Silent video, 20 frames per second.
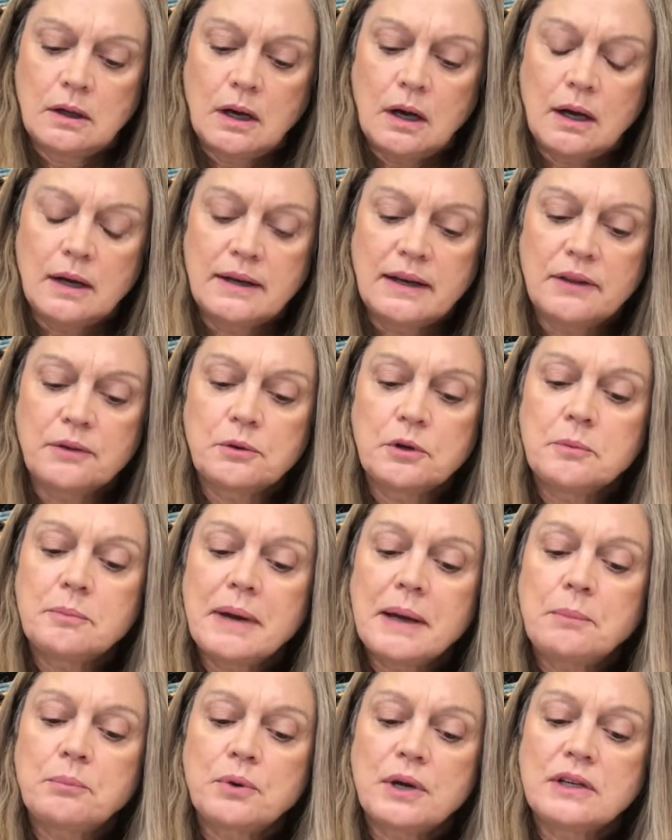Another one
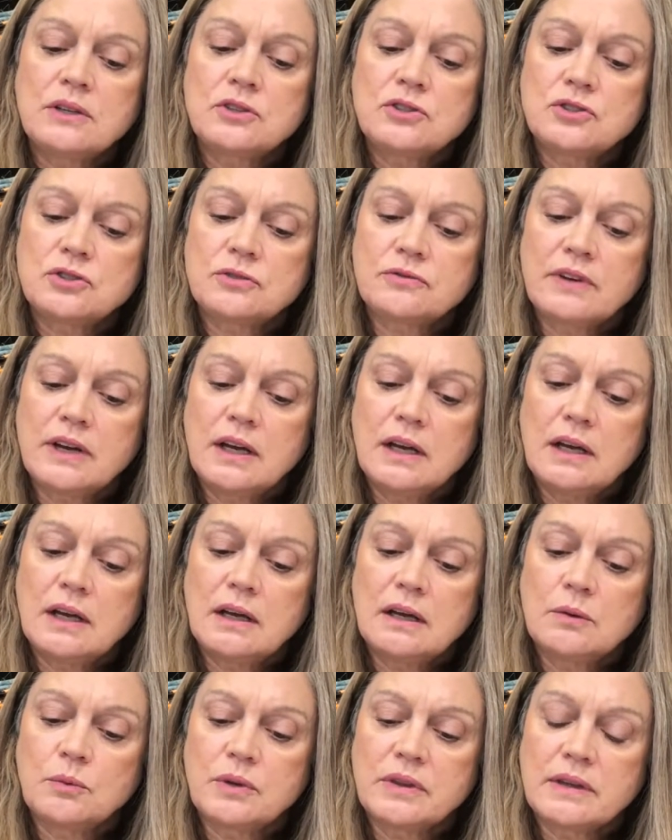by Brenda
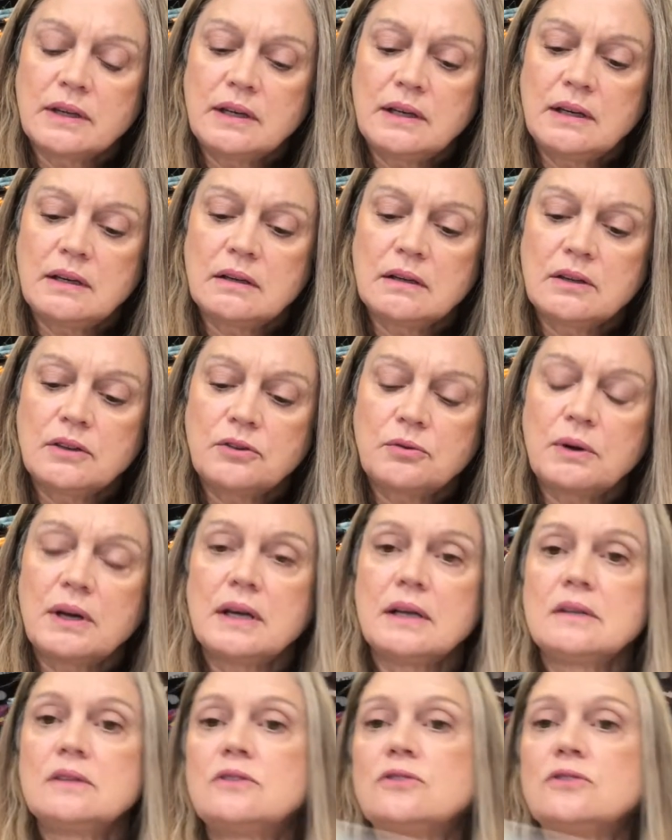Gervais, With a Needle and Thread,